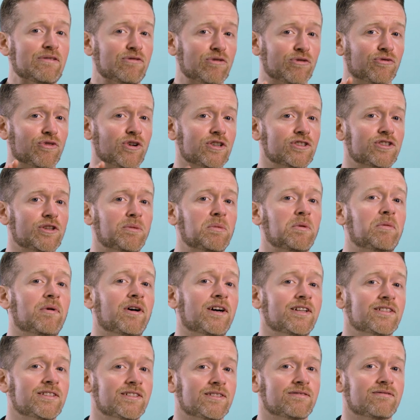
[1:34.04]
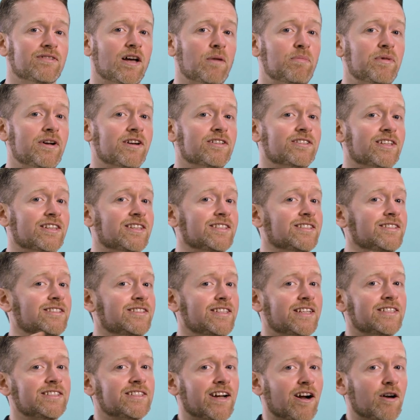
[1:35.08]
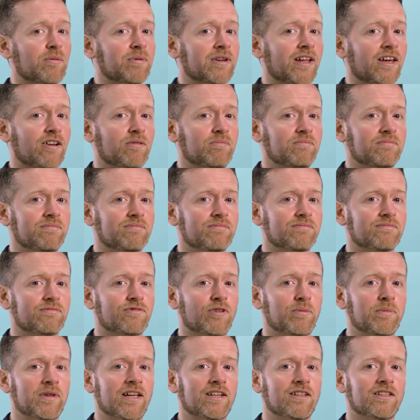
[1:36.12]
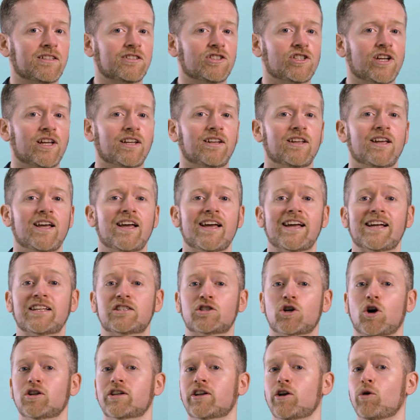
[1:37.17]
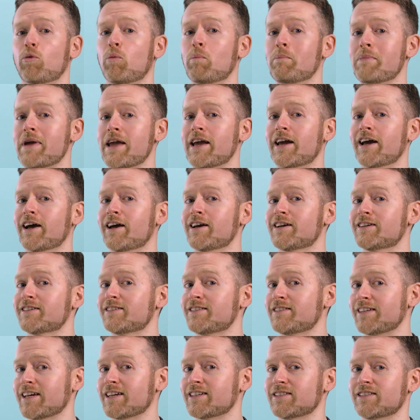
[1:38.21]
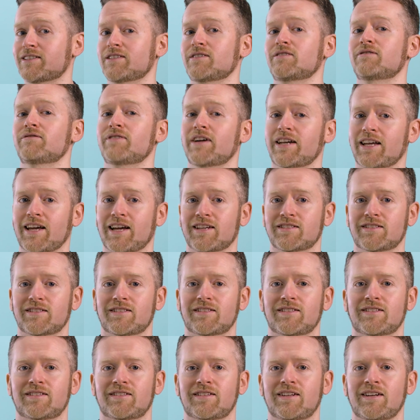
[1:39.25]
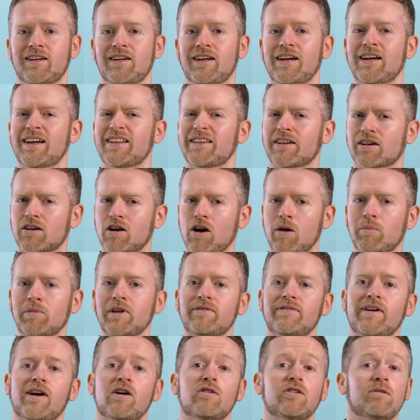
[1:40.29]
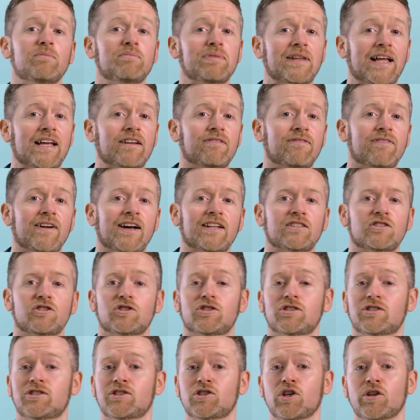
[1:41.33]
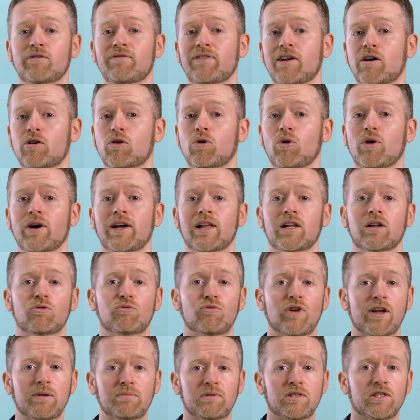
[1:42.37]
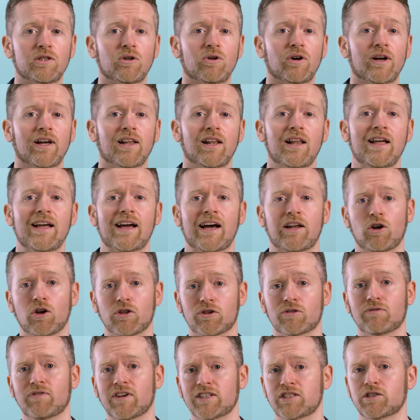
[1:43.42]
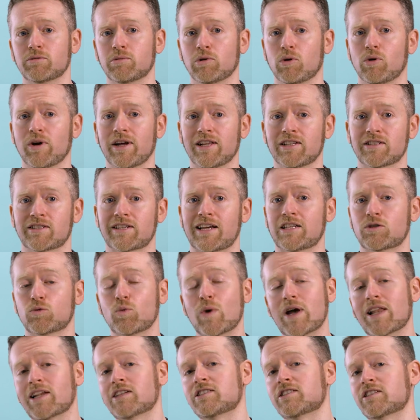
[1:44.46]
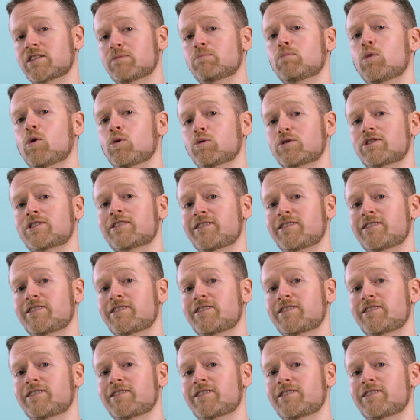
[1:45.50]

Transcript: If the first double bond appears at the sixth carbon atom from the end of the chain, it's called an omega-6 fatty acid. They're commonly found in plant fats such as sunflower oil, rapeseed oil, and other vegetable oils, as well as in most